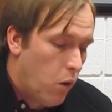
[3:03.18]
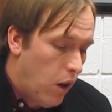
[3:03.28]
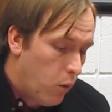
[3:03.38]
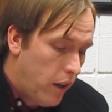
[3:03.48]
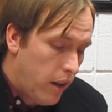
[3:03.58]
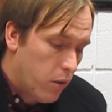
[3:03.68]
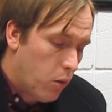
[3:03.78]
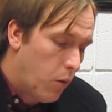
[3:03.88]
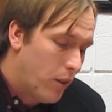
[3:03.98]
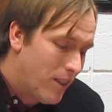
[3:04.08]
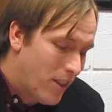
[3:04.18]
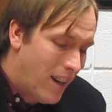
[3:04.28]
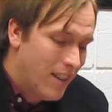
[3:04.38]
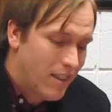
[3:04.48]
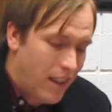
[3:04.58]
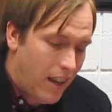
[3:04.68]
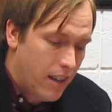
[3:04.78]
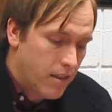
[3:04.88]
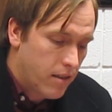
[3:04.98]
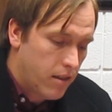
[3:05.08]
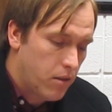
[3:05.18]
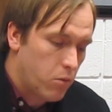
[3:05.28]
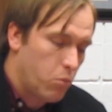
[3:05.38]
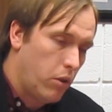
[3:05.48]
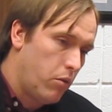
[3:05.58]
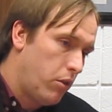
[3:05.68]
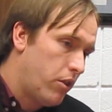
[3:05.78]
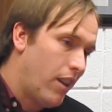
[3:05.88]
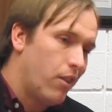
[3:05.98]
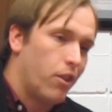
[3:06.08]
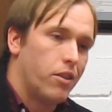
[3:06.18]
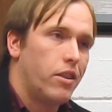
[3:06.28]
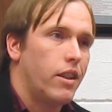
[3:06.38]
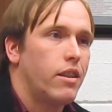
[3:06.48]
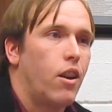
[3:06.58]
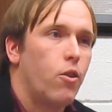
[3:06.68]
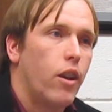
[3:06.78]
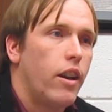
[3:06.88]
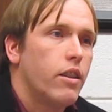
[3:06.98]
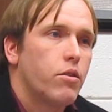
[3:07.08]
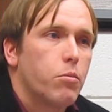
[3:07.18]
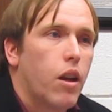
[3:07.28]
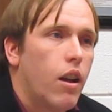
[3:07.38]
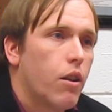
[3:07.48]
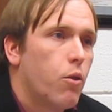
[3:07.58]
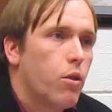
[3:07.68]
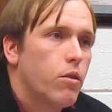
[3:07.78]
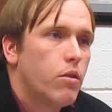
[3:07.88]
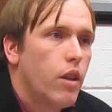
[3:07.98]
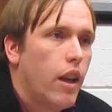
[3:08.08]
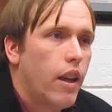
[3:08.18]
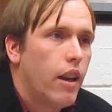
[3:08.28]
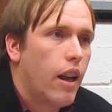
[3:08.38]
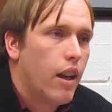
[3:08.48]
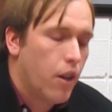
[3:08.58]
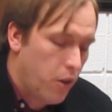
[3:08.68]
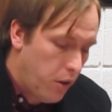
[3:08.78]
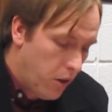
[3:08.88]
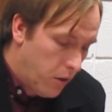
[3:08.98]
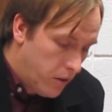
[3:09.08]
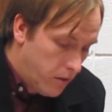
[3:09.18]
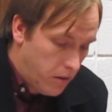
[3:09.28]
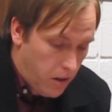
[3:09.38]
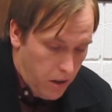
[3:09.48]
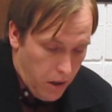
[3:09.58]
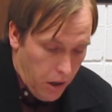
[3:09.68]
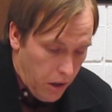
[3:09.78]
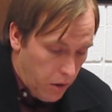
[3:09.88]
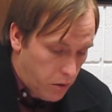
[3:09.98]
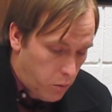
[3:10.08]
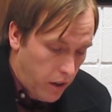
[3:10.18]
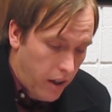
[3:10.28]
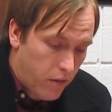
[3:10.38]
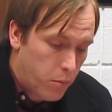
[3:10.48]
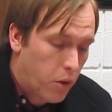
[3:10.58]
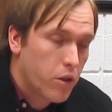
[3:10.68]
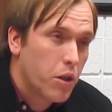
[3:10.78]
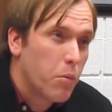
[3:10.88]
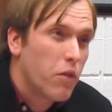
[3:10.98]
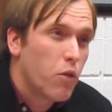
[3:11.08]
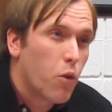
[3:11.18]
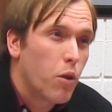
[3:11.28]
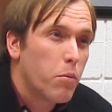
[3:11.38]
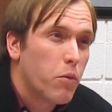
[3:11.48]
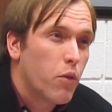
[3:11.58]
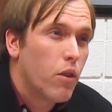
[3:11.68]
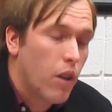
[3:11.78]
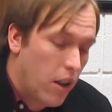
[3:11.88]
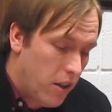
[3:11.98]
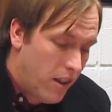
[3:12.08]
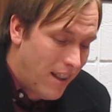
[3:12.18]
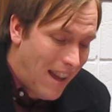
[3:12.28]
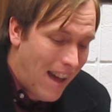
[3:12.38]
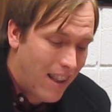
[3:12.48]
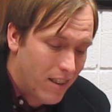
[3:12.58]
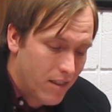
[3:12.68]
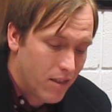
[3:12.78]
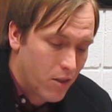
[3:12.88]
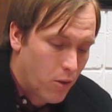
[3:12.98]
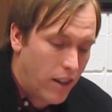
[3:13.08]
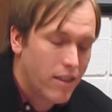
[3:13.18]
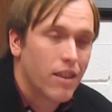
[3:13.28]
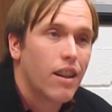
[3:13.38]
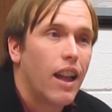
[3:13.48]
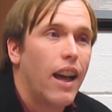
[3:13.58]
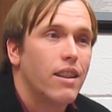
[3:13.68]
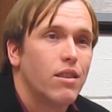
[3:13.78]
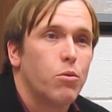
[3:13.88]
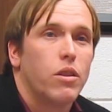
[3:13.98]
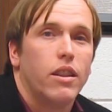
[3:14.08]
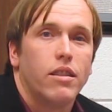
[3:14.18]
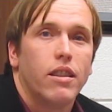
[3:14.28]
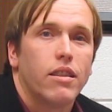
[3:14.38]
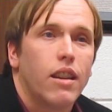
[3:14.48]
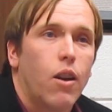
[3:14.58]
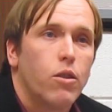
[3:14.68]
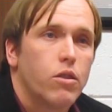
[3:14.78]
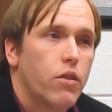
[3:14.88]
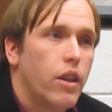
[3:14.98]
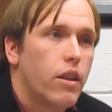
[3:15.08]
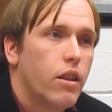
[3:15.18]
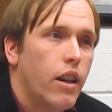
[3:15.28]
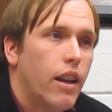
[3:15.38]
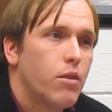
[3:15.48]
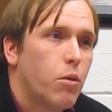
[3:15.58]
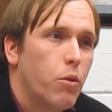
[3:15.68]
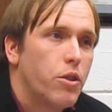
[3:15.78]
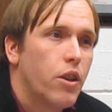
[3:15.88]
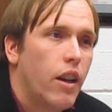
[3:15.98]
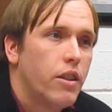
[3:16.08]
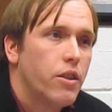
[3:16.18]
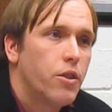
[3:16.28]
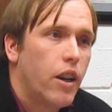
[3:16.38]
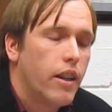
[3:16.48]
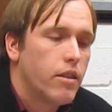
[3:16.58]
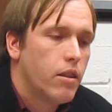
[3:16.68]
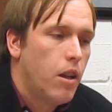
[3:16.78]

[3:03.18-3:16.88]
Well, what we try and say is we're trying to draw a six-hour radius from Concord. And I know you notice one kid from Okeechobee, Florida. Before. Other than that, the rest of the class is within 6 hours of here. And that's what we're trying to address.